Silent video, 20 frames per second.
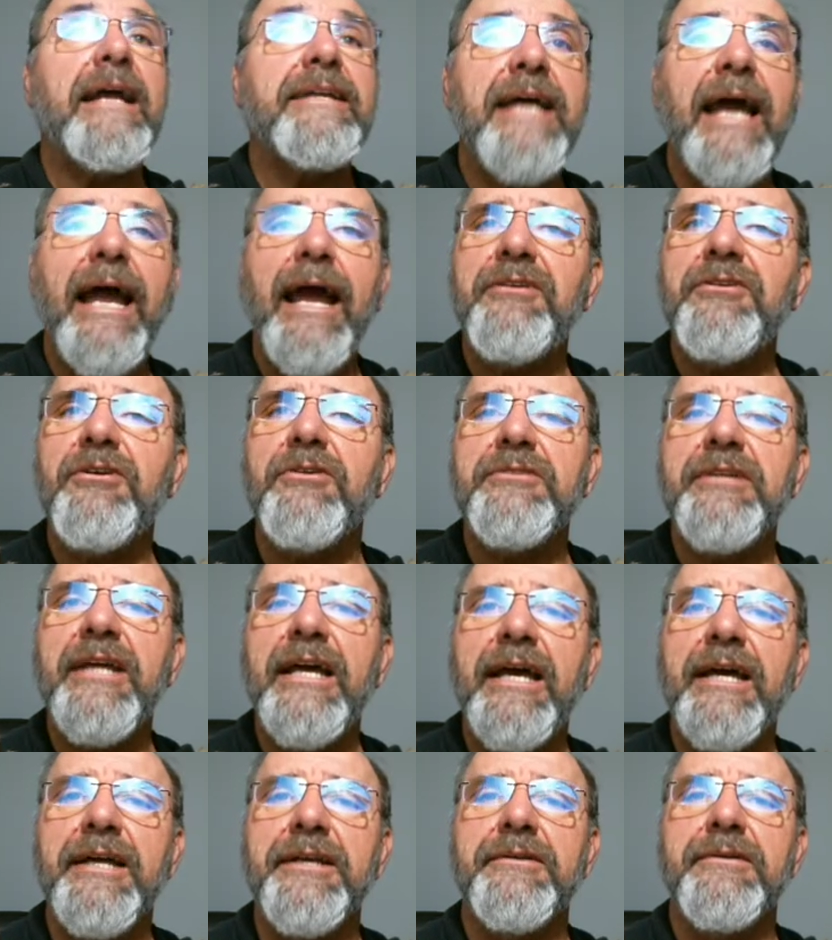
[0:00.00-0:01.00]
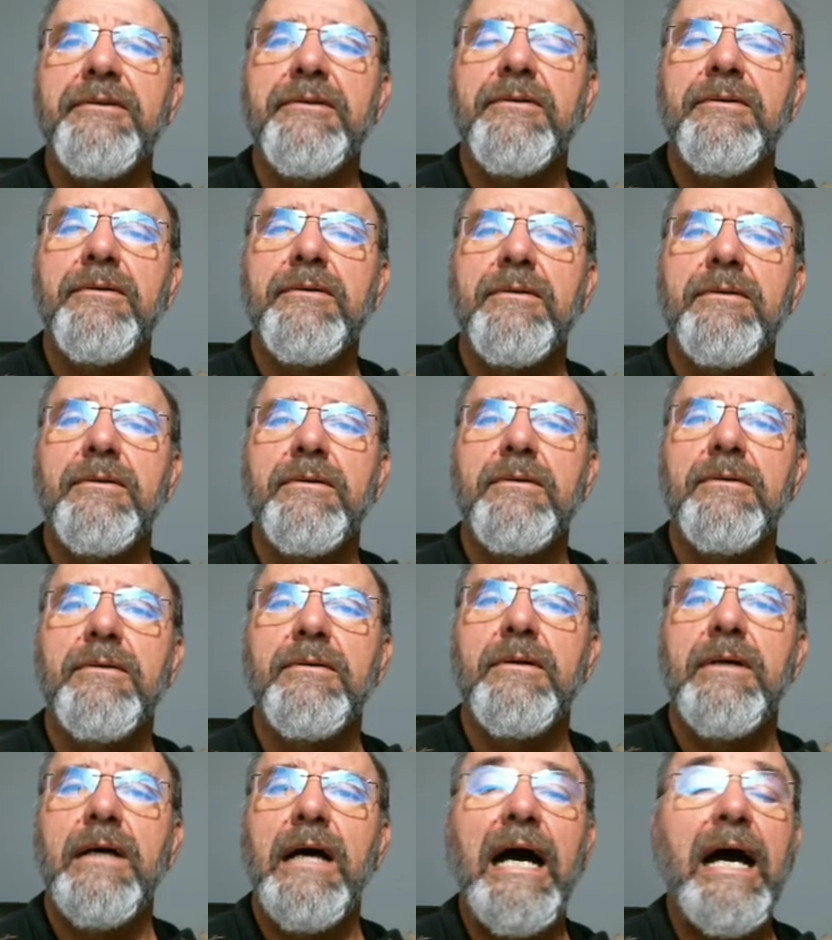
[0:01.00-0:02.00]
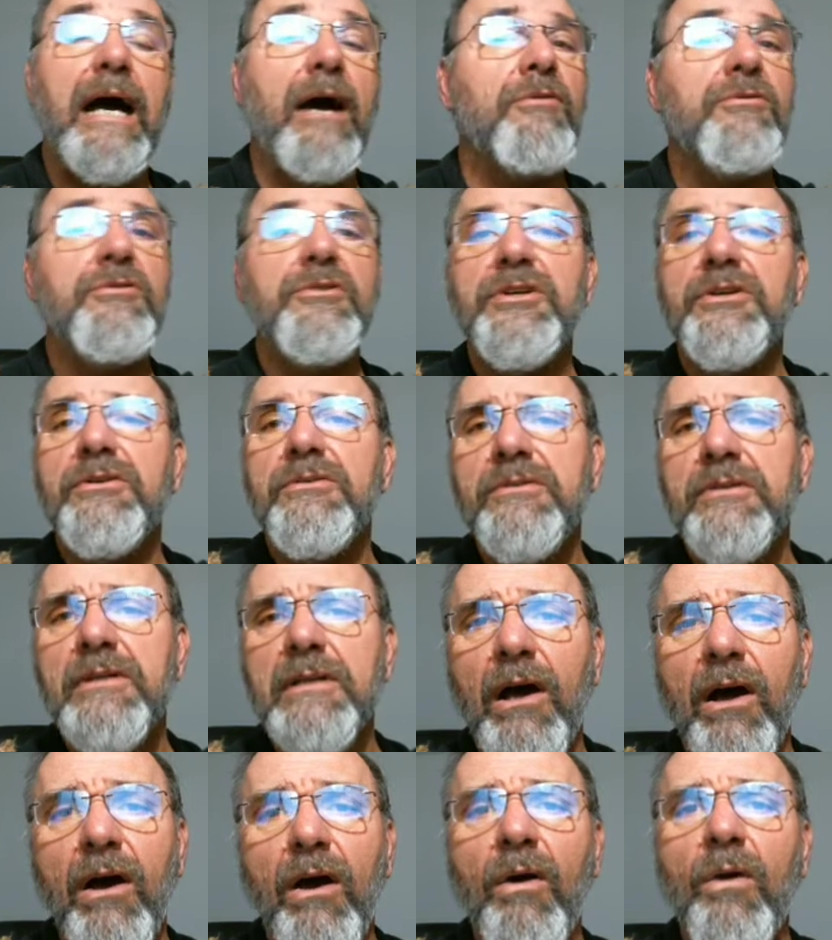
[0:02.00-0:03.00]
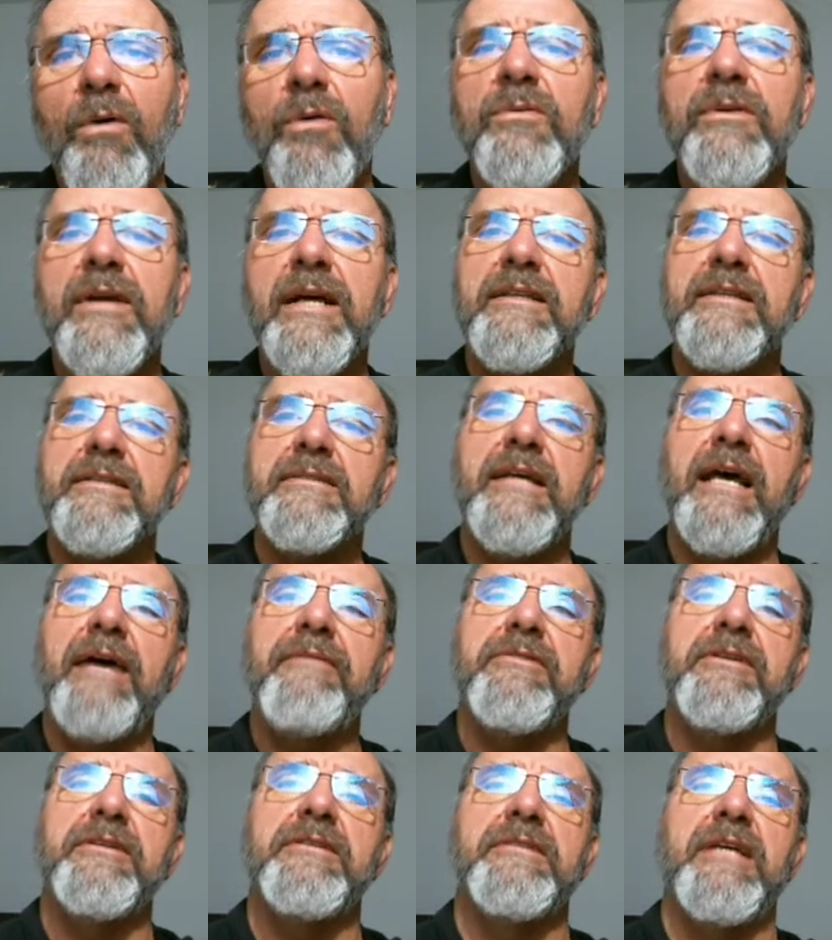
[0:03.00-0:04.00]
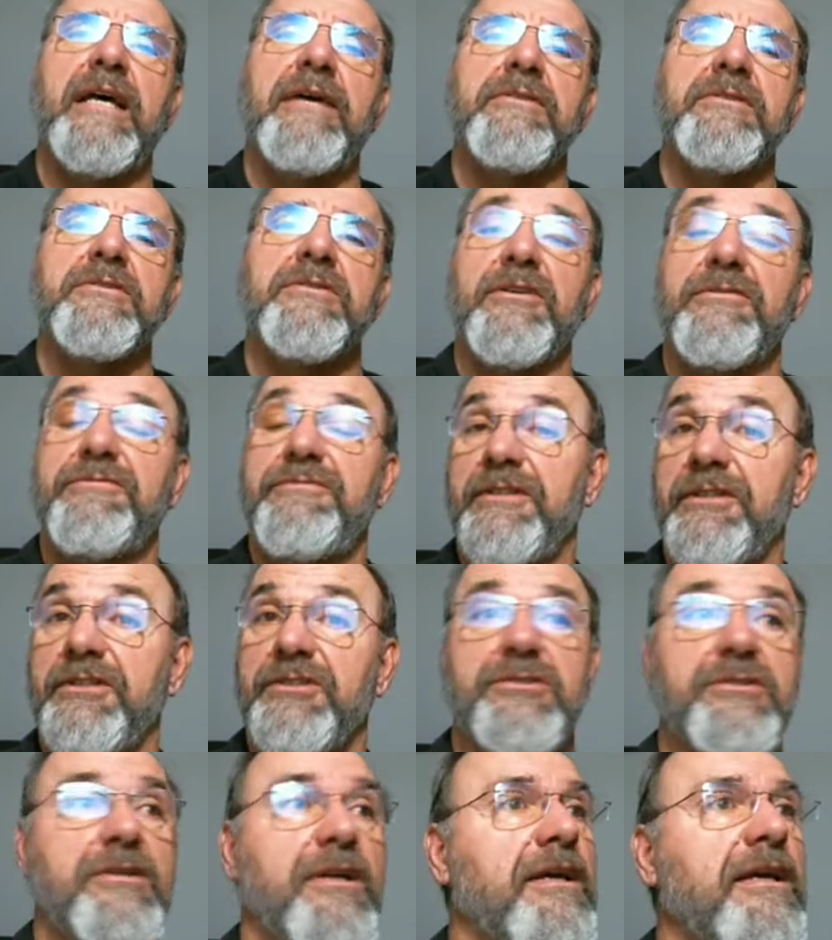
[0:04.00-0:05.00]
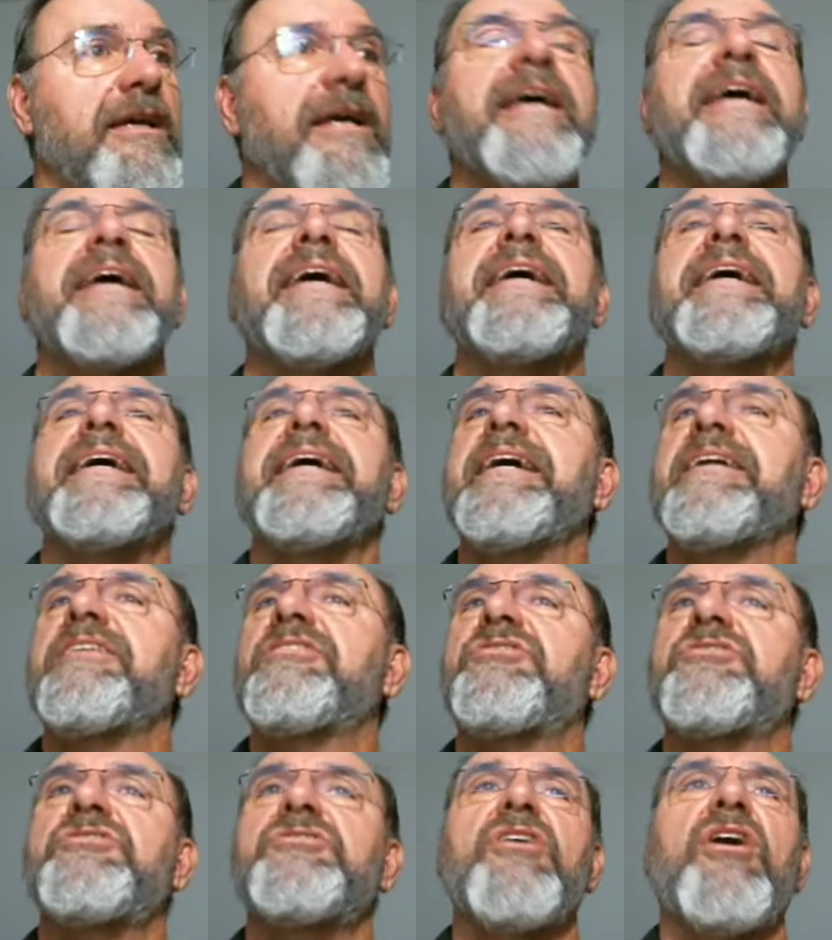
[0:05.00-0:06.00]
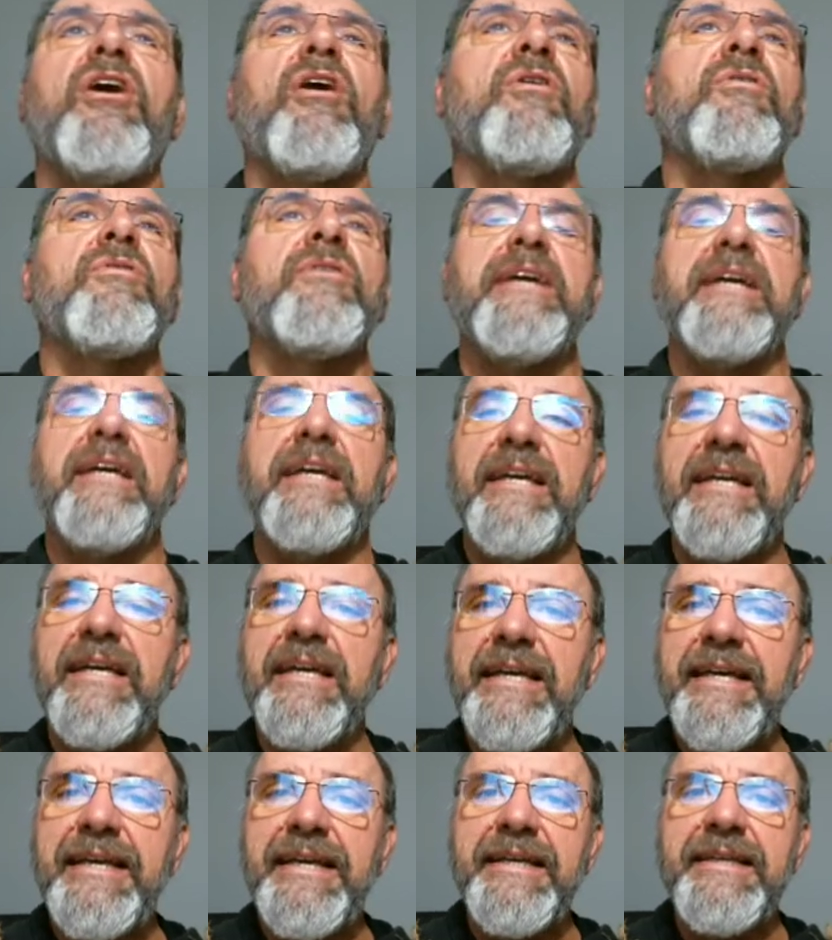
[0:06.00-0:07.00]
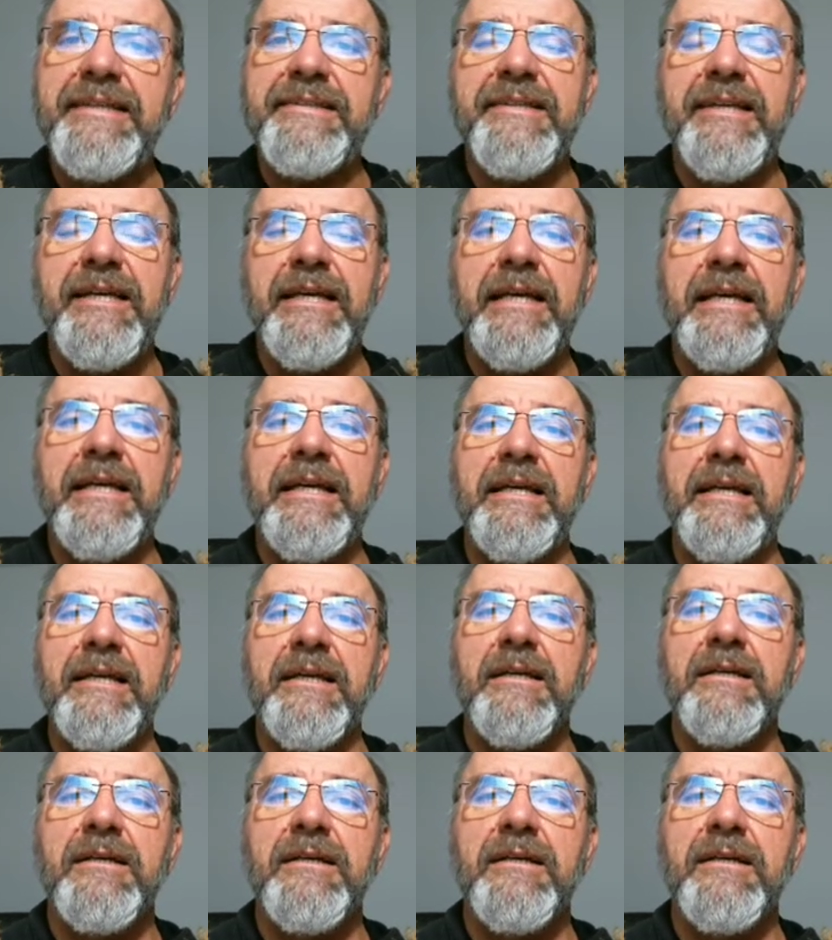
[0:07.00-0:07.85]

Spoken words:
Daniel did. How do you know that the 77s are finished? It's so easy.